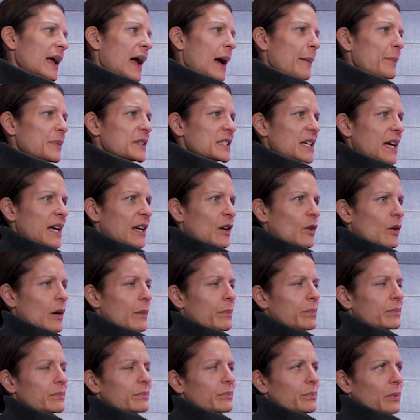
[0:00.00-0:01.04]
appetite go
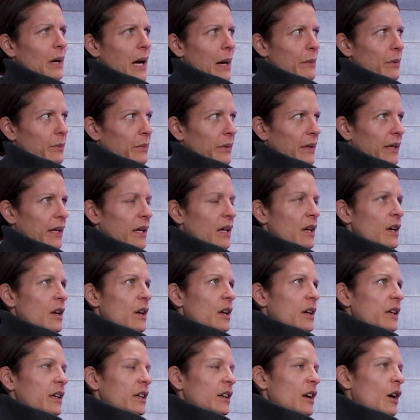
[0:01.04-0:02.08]
up? Probably.
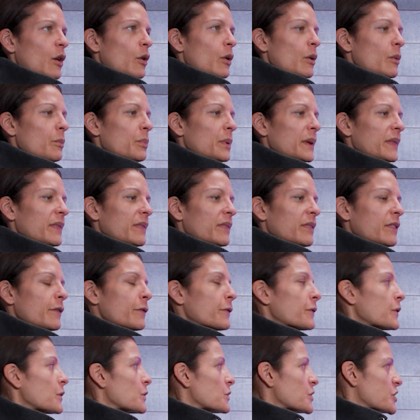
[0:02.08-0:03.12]
But the
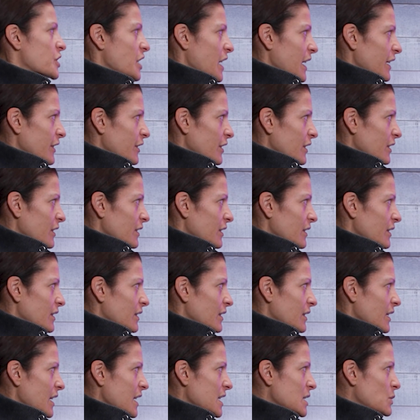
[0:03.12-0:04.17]
food chatter
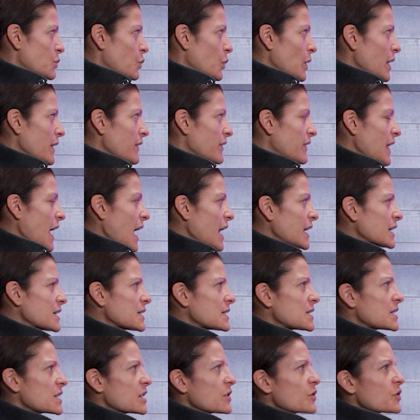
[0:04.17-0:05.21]
is that
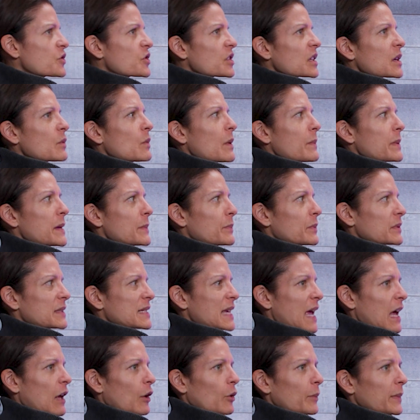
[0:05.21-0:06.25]
is usually what people
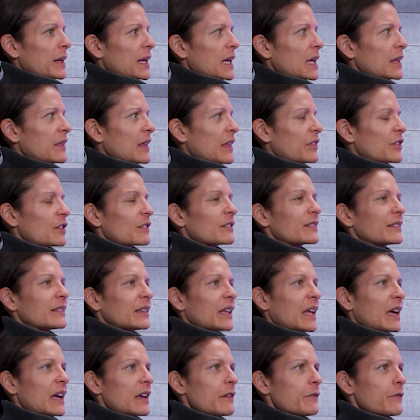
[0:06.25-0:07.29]
tell me, that their
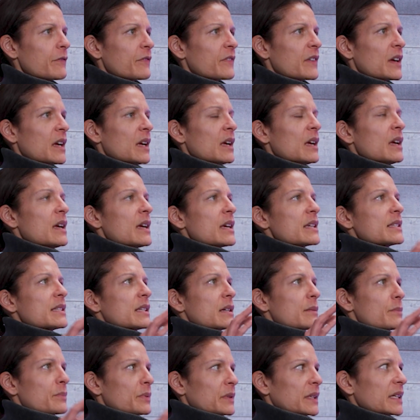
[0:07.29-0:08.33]
life is
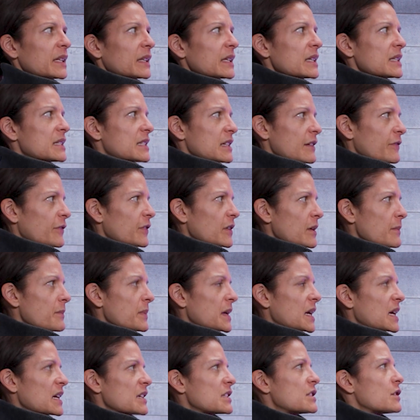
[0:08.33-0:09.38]
completely different
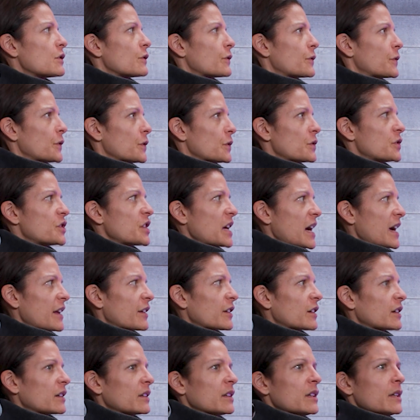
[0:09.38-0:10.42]
because their food
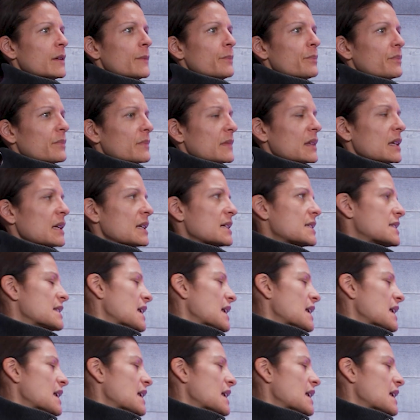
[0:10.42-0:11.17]
chatter is